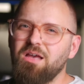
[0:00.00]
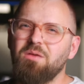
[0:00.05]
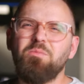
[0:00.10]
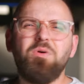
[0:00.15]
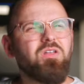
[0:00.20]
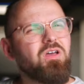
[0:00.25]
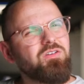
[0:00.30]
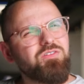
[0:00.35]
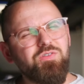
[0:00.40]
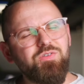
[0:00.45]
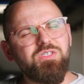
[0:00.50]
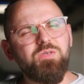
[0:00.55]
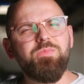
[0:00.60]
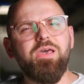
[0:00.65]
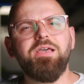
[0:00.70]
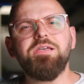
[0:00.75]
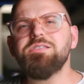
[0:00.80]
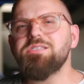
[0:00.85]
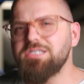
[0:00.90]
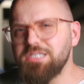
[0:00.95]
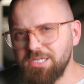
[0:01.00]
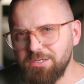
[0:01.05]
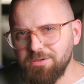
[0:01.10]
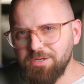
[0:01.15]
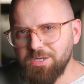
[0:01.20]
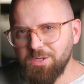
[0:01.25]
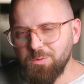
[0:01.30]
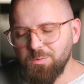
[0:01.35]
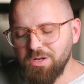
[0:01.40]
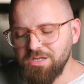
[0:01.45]
but also some
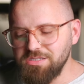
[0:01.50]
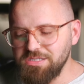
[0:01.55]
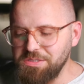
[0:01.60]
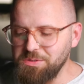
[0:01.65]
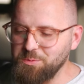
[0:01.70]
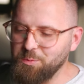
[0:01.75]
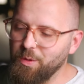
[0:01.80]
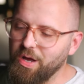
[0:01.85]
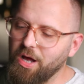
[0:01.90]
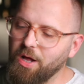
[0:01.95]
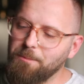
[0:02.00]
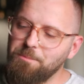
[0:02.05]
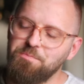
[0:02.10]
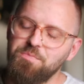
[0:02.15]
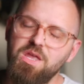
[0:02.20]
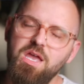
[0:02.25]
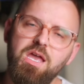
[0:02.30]
exterior ones as well.